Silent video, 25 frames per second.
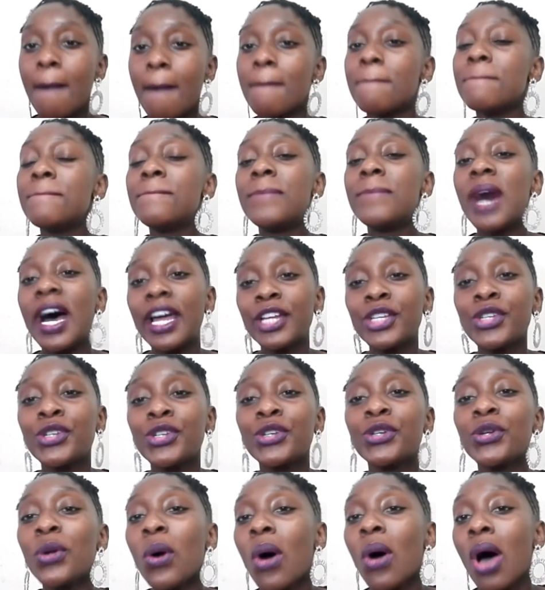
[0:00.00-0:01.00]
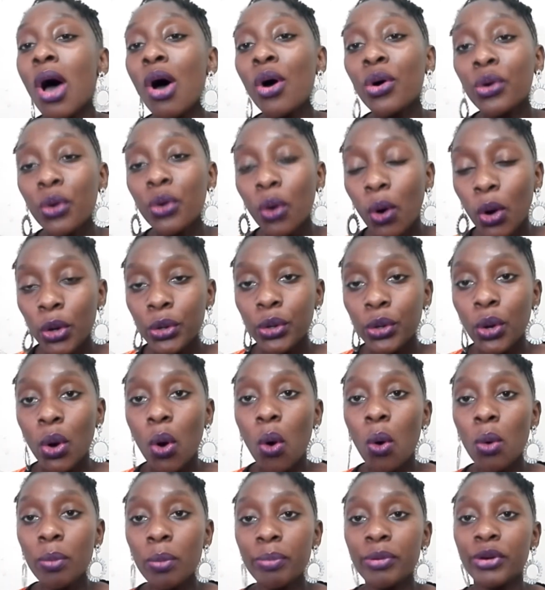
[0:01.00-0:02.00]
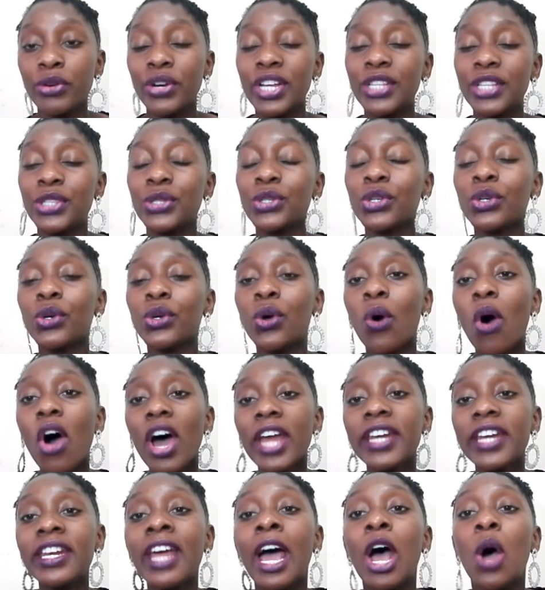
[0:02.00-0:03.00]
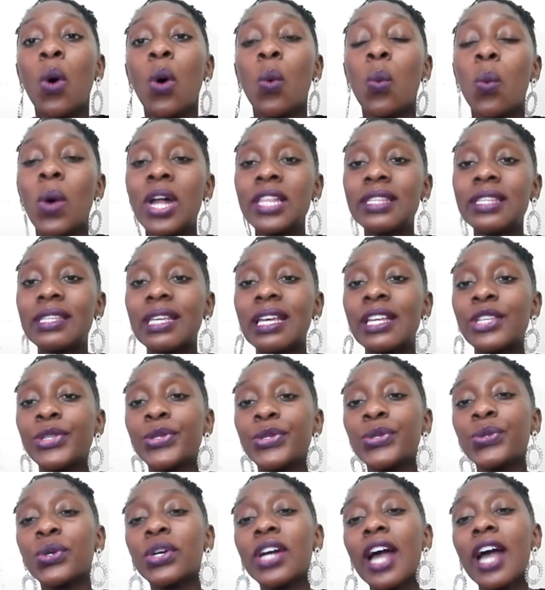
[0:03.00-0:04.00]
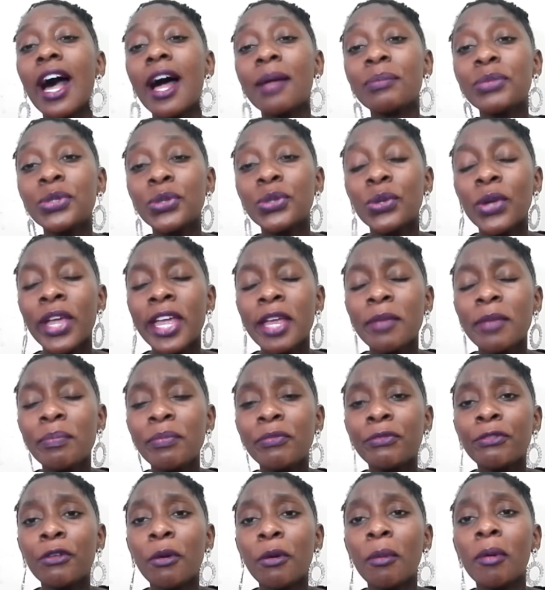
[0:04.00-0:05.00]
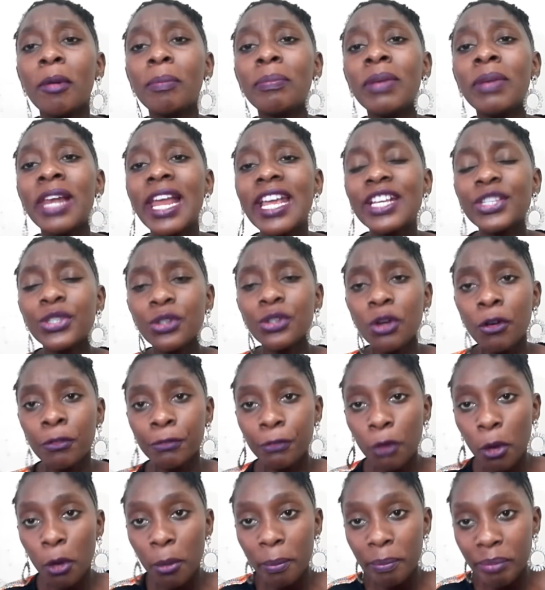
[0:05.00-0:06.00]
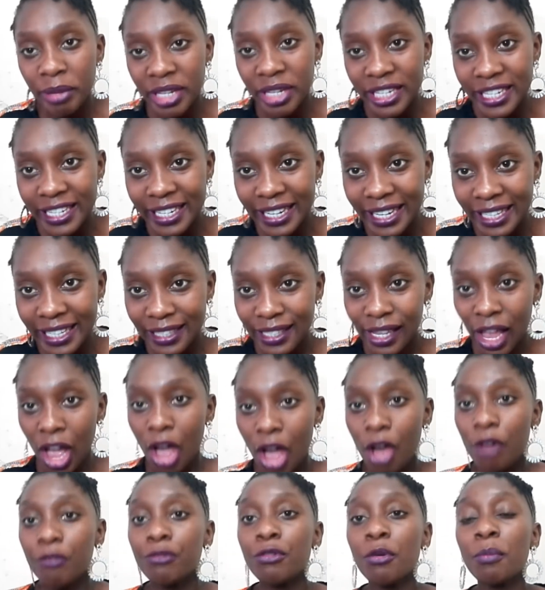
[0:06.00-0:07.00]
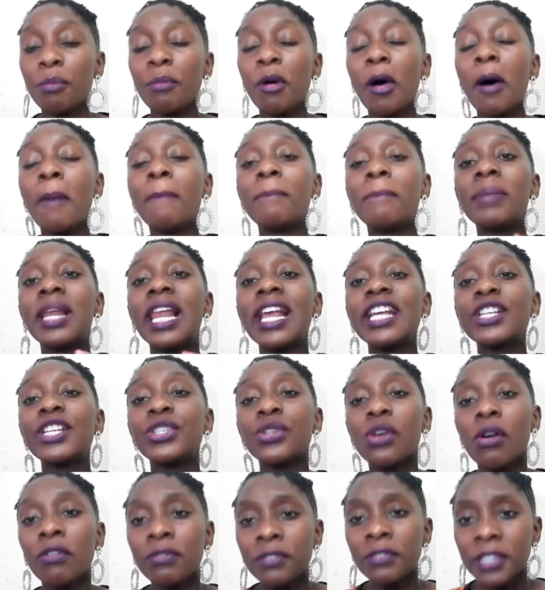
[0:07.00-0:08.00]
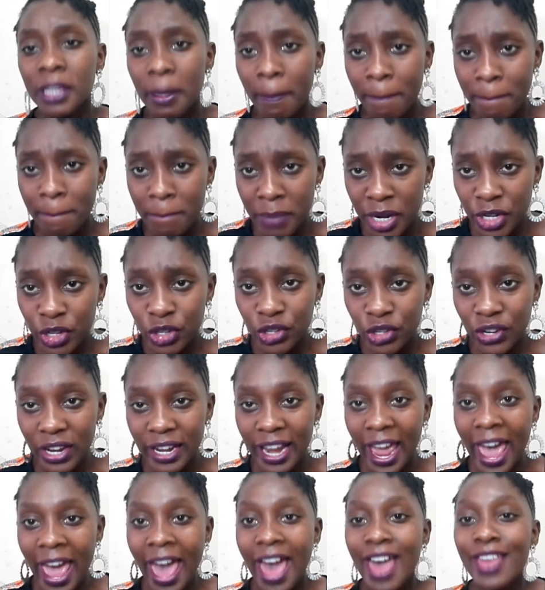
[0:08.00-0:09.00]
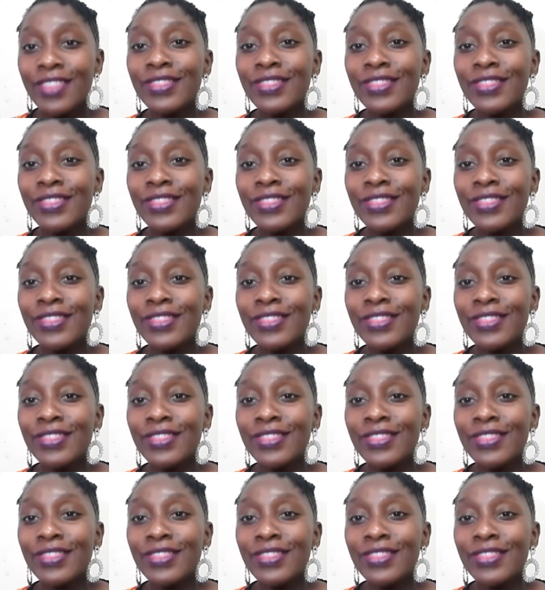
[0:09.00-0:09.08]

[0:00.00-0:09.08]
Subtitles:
But you know how God operates. God wants us to come to Him from a place of obedience, from a place of submission.